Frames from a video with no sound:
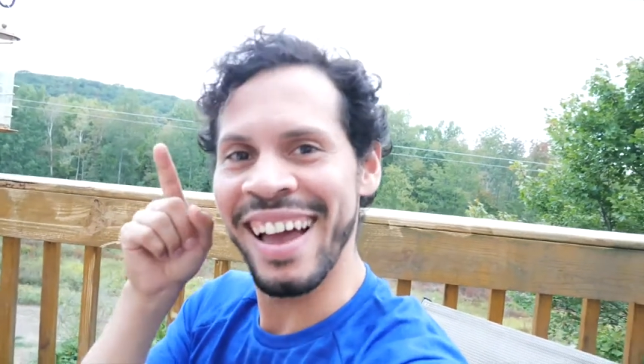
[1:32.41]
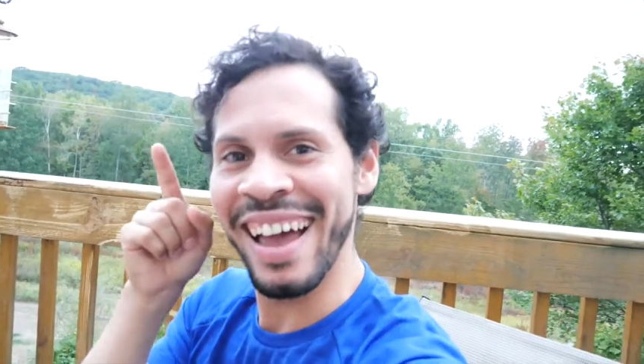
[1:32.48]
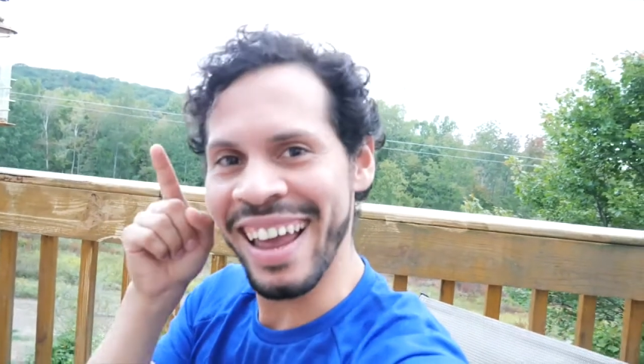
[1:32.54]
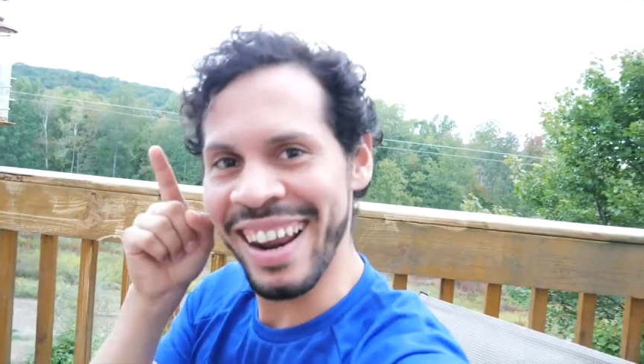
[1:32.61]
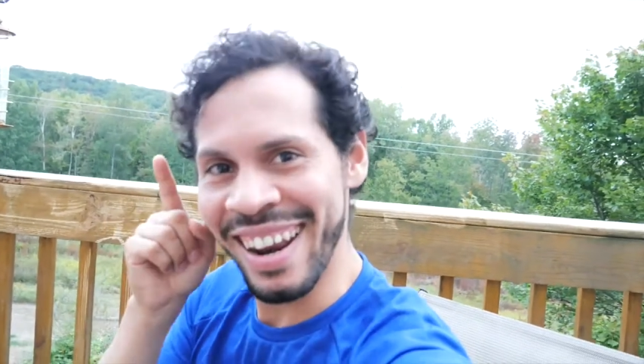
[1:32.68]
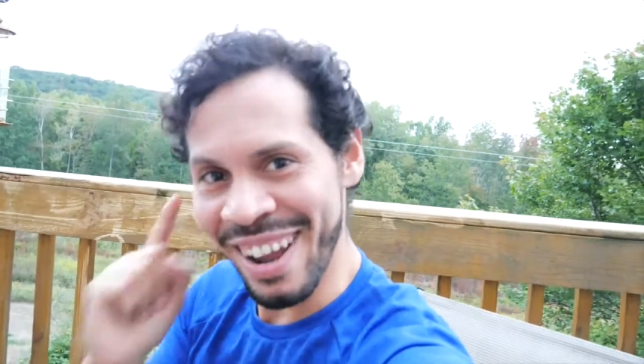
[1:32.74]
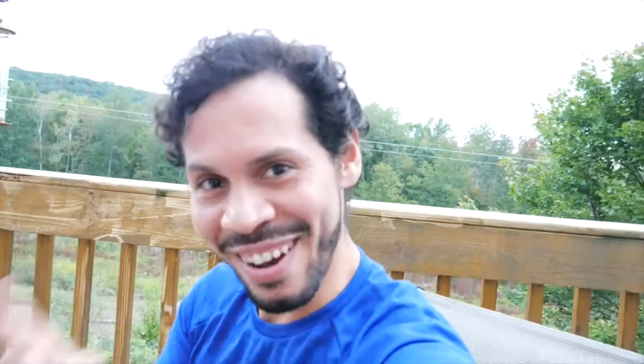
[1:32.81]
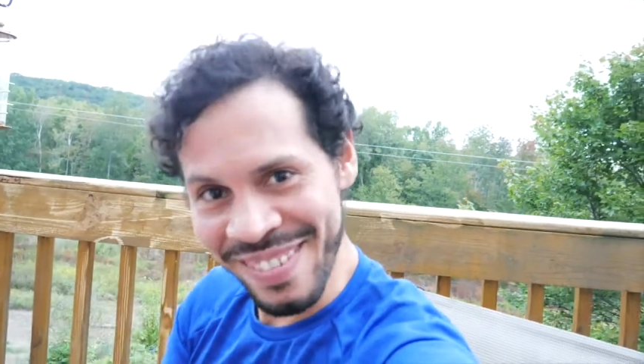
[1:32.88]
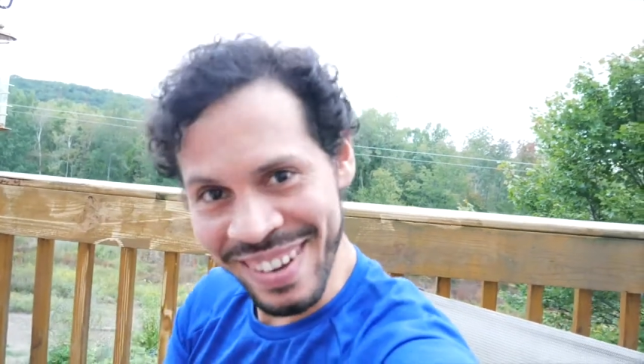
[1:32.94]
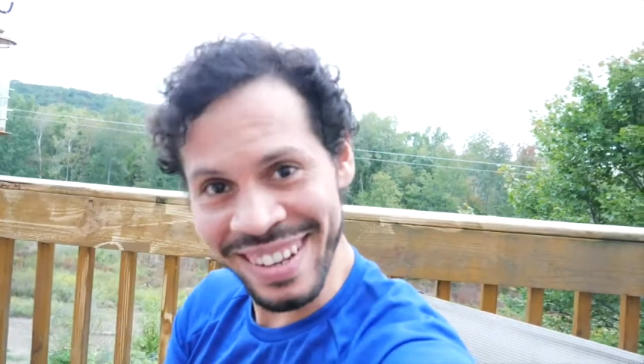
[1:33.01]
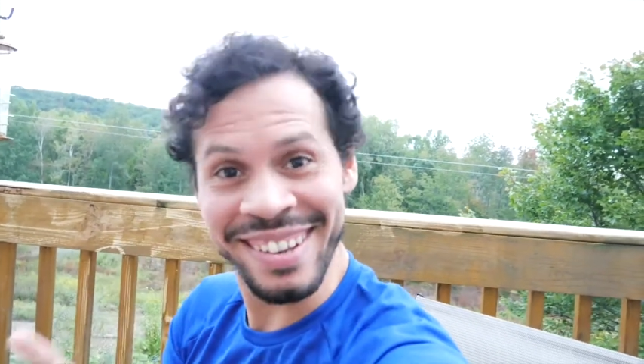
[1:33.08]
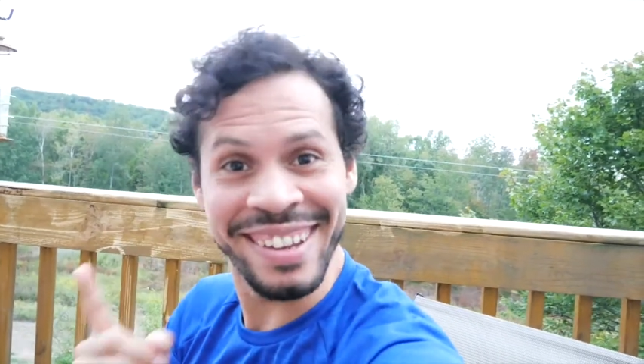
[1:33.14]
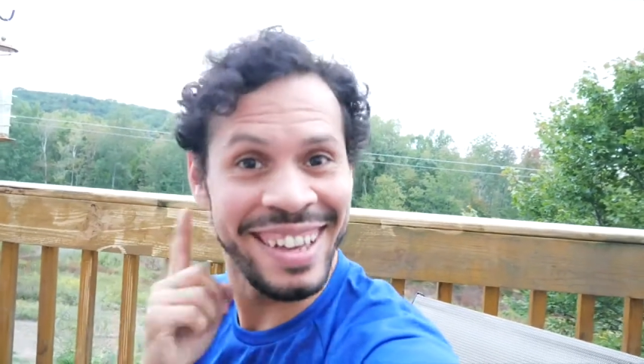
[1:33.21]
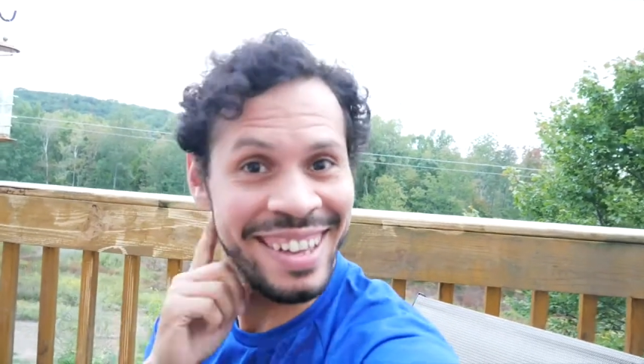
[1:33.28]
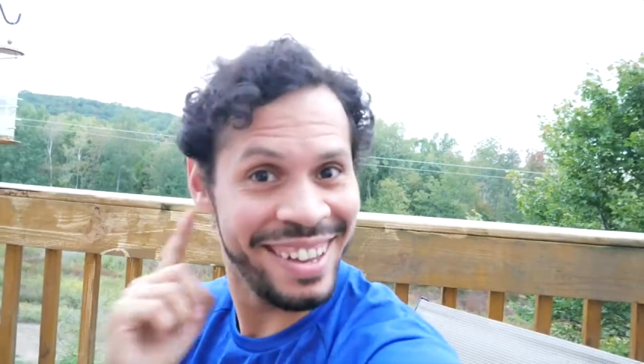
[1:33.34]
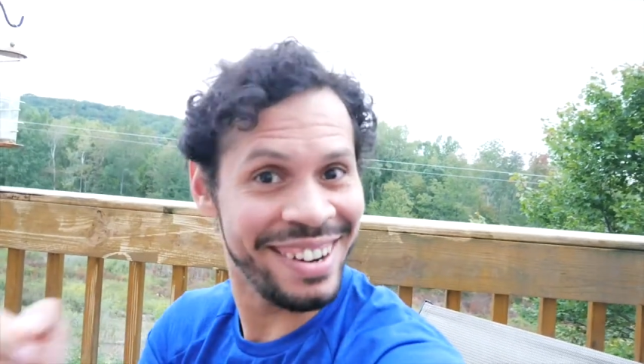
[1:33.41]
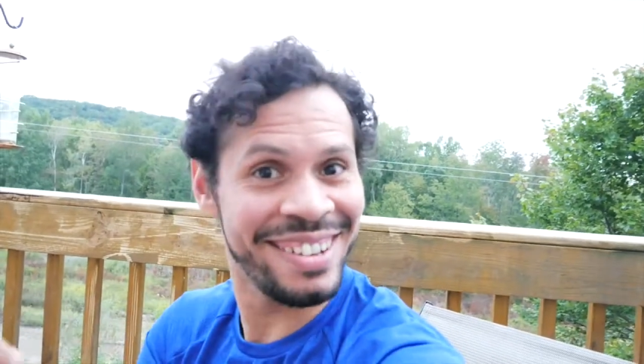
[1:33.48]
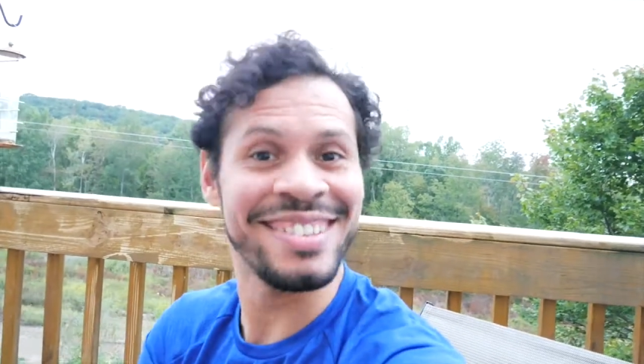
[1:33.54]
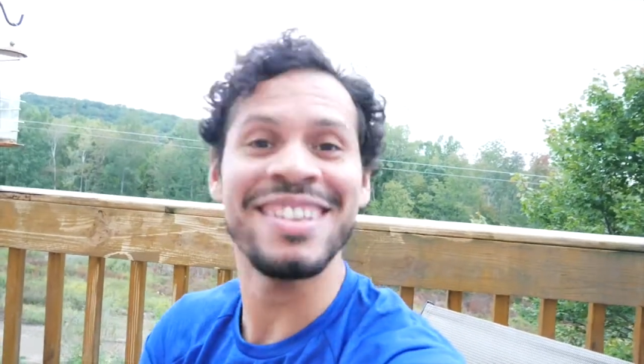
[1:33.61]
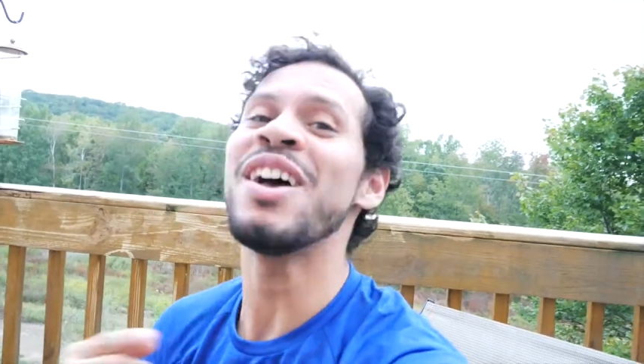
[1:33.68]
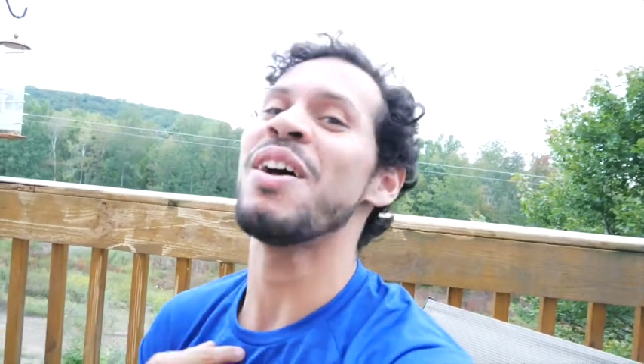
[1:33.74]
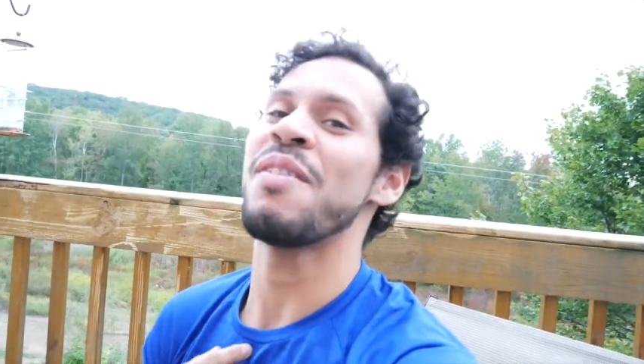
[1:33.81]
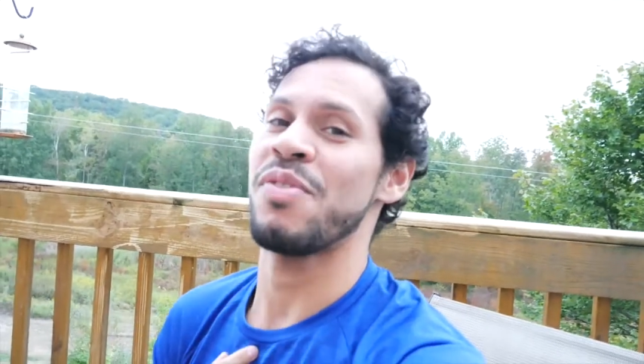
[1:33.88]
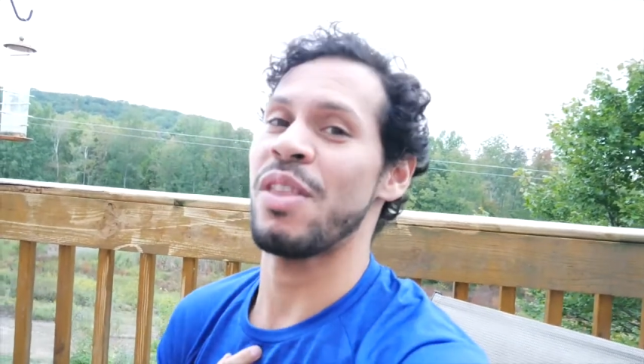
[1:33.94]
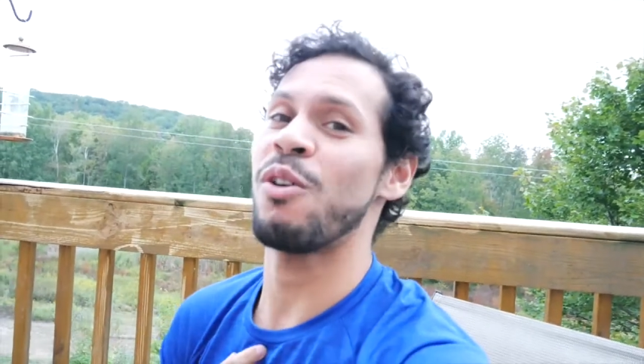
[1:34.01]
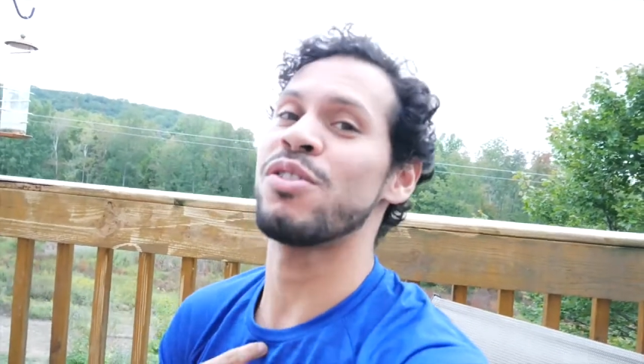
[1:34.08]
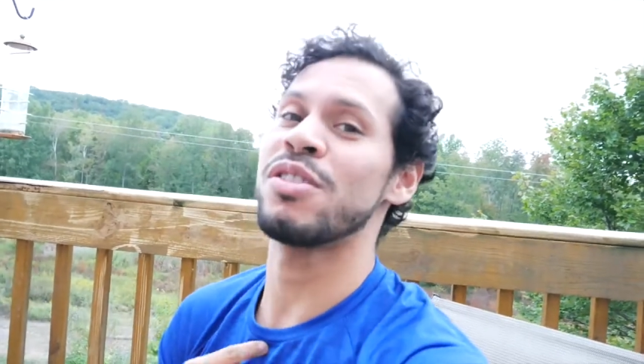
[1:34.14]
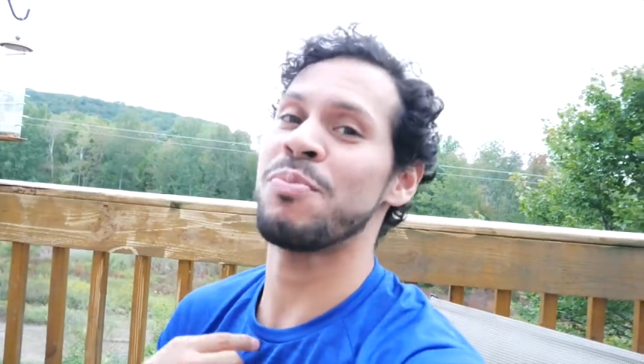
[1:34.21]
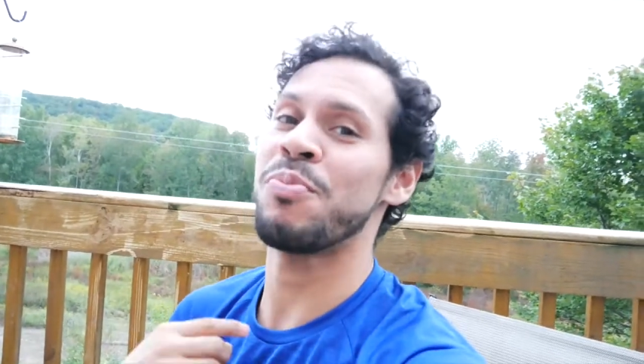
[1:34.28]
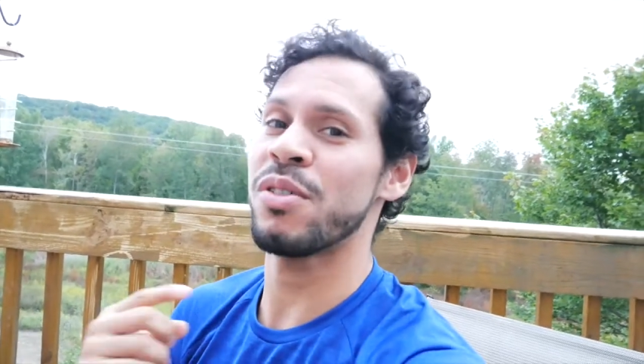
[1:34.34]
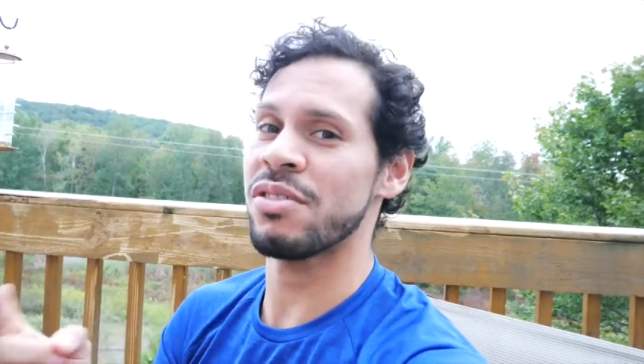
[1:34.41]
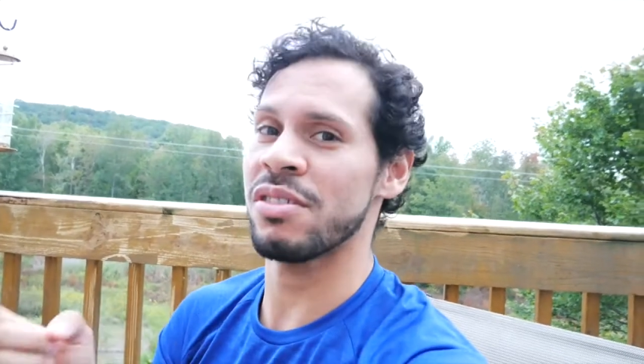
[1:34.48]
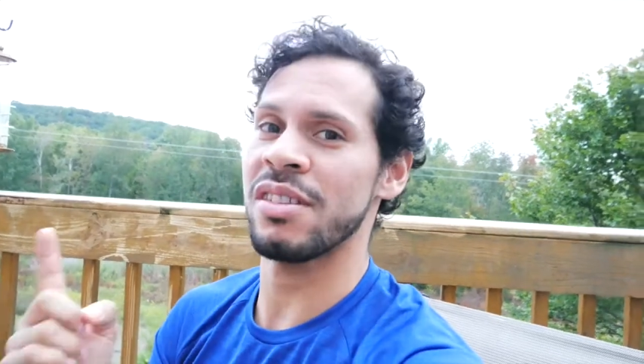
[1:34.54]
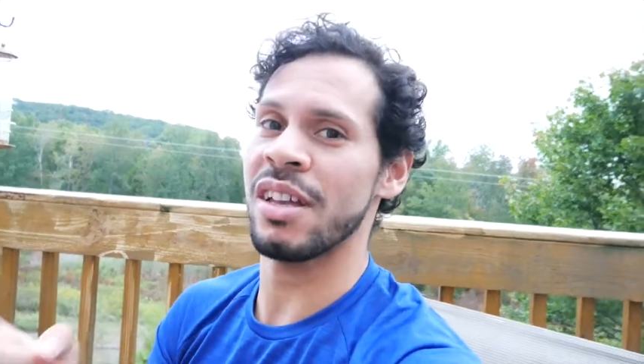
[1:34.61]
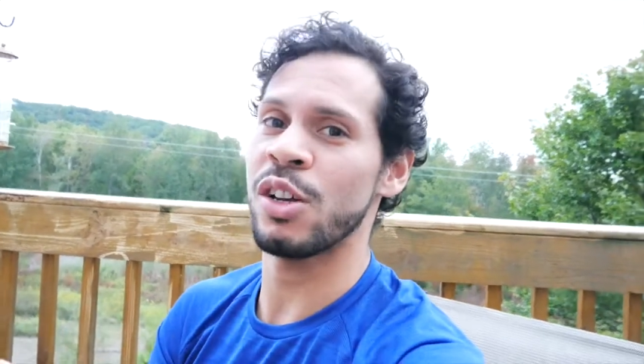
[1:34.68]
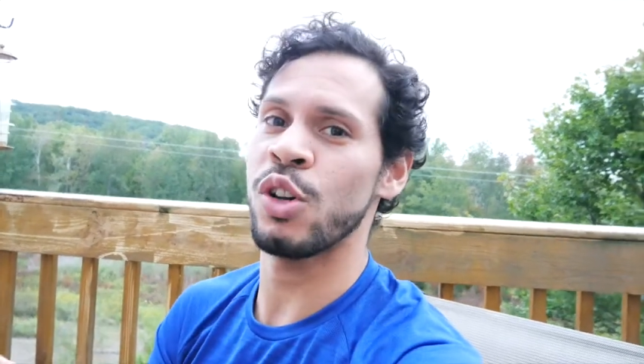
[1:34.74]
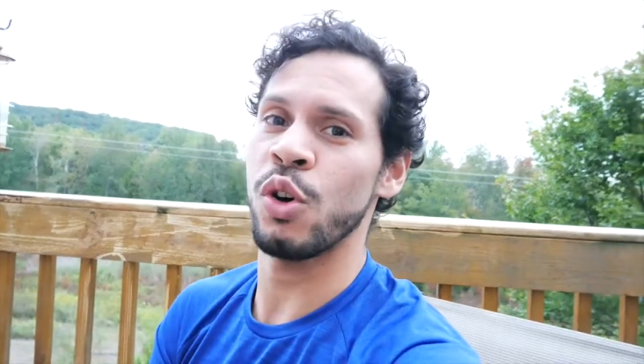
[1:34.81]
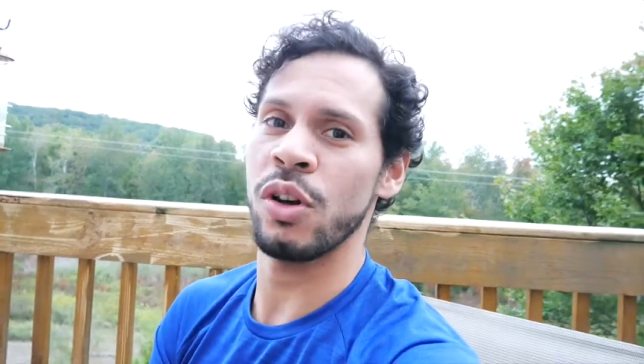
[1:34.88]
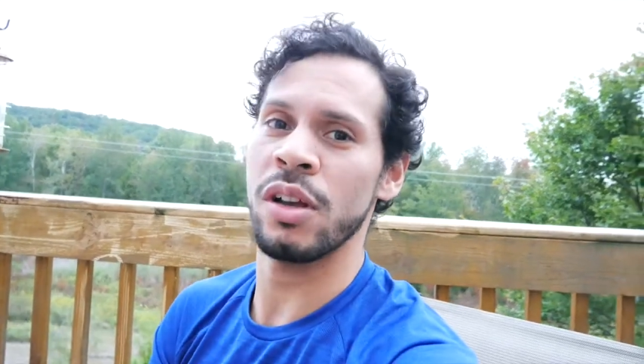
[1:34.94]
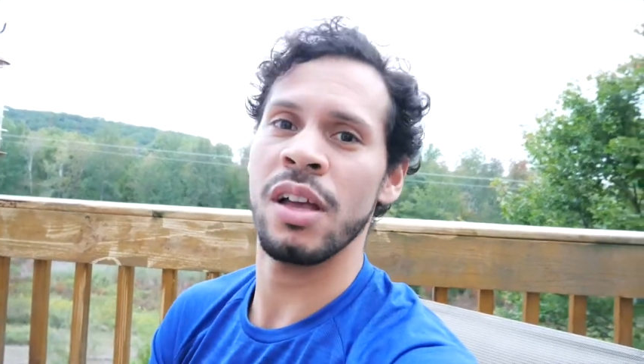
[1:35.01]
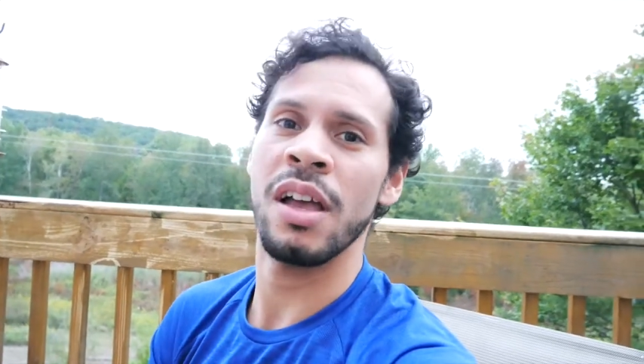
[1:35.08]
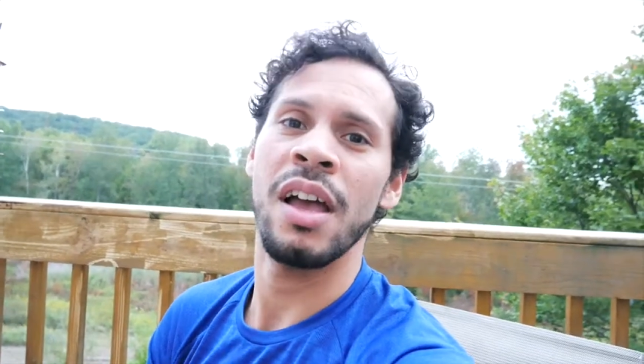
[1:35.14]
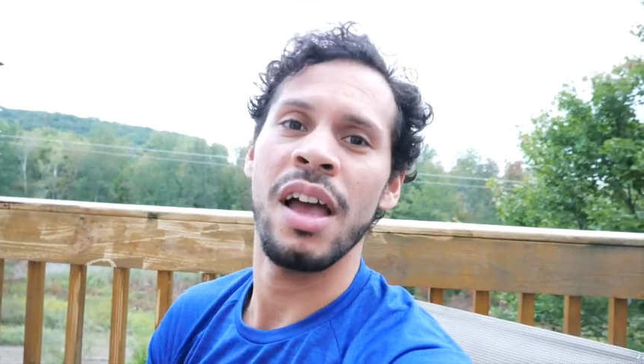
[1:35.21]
I love it. You can hear it. That was the person that cooked.